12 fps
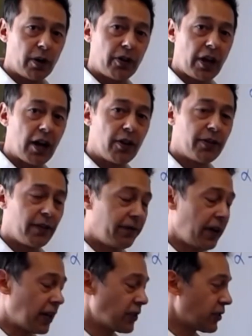health
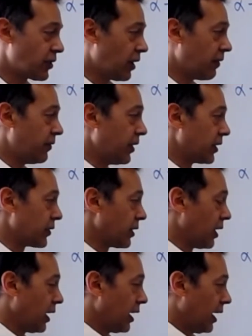effects of this.
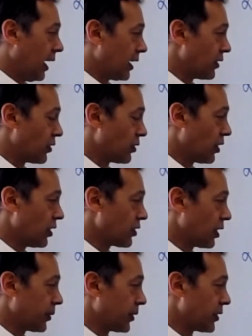And as it turns
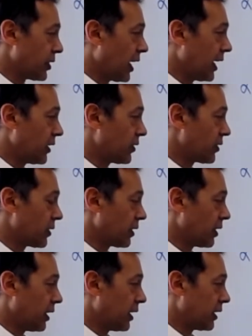out, the science
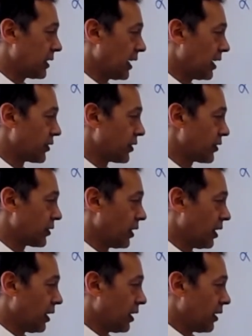tells us
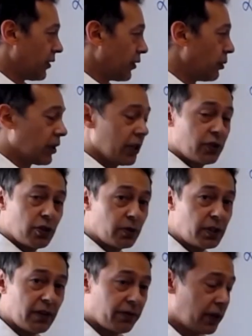there really is no
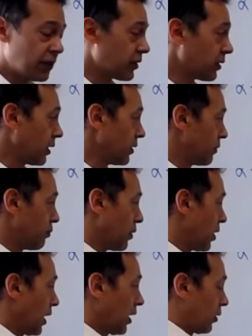difference, because
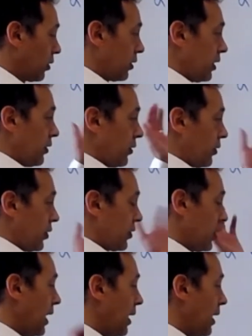molecularly they're the same.